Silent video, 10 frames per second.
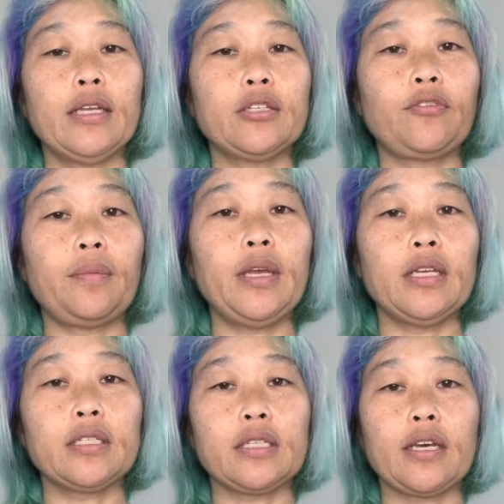for me
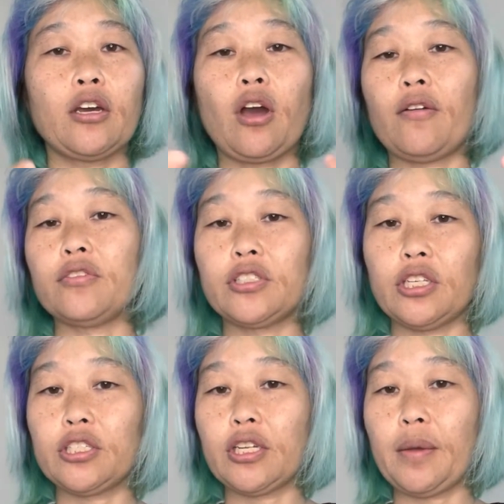it's like a
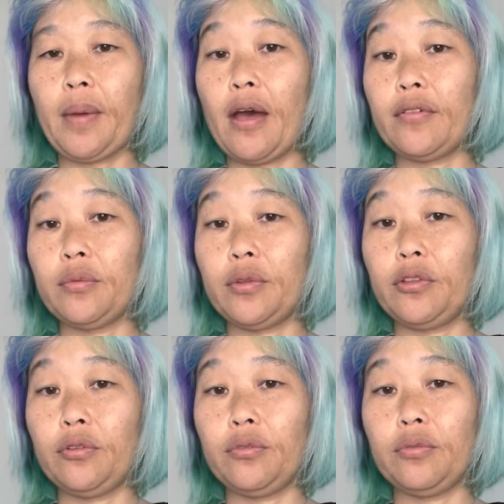conversation that I'm having
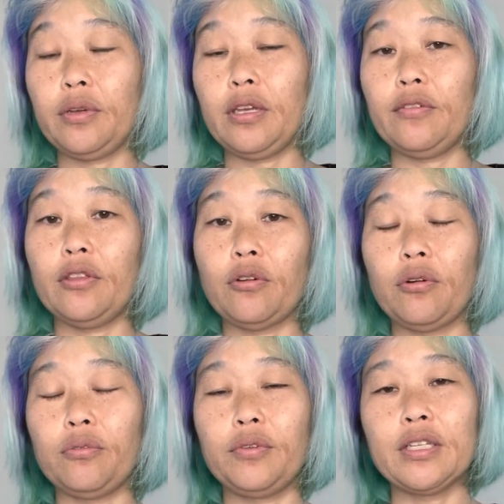with you, even
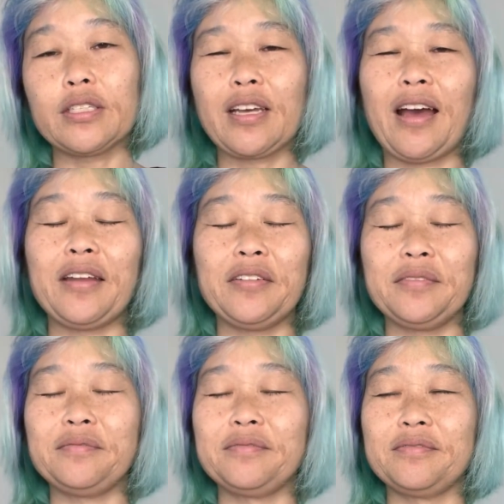though it's kind of
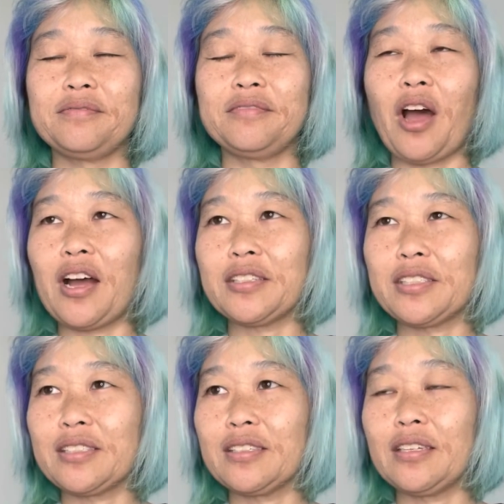
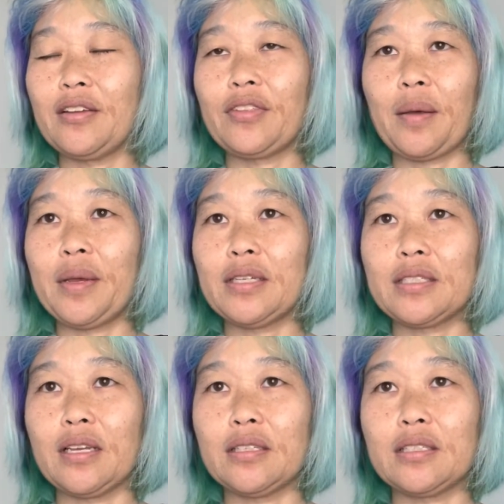not, if that makes
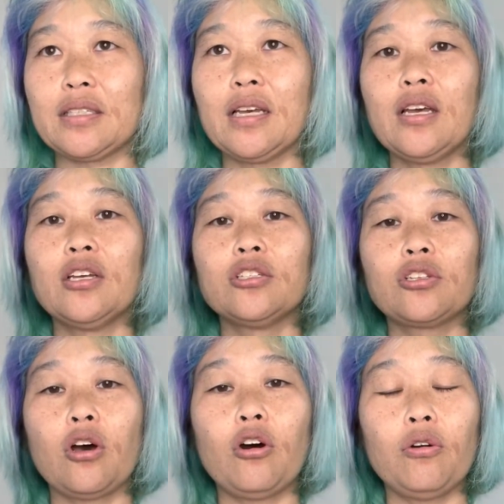sense.
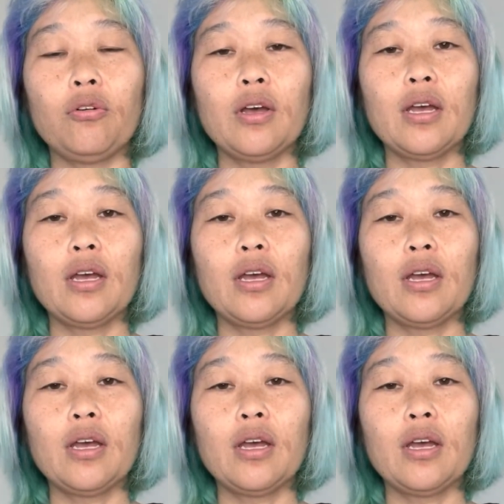So